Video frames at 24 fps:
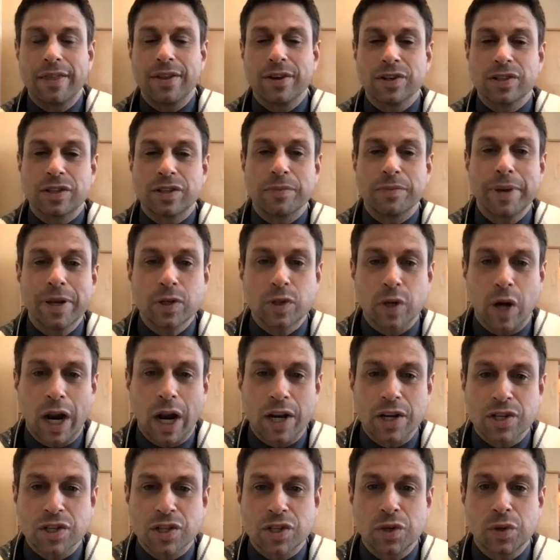there's a
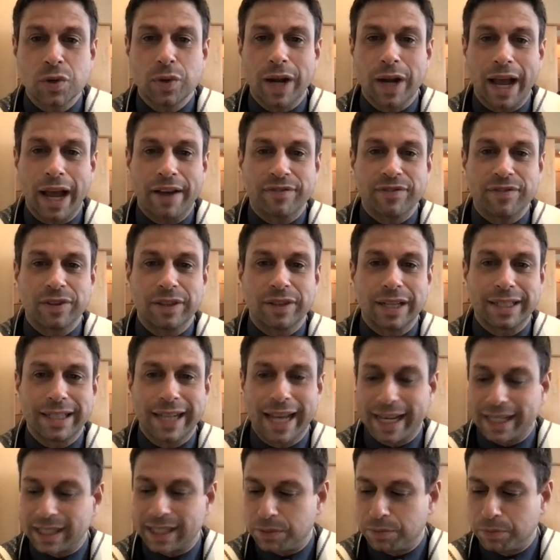midrash soon after the
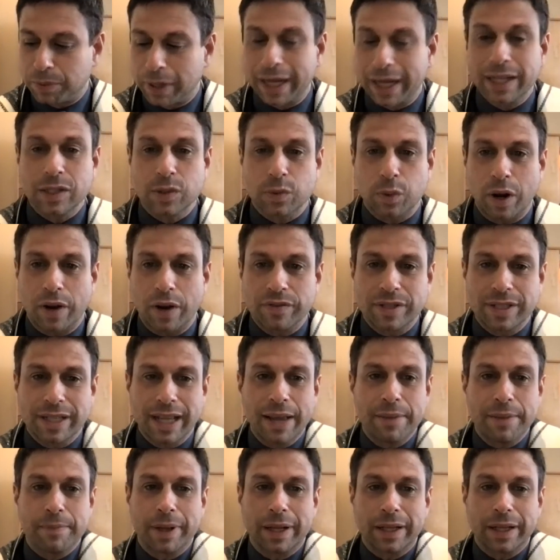text brings Rav's
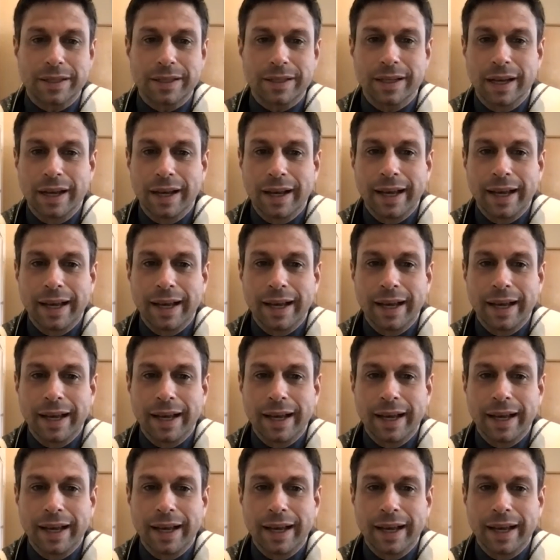statement,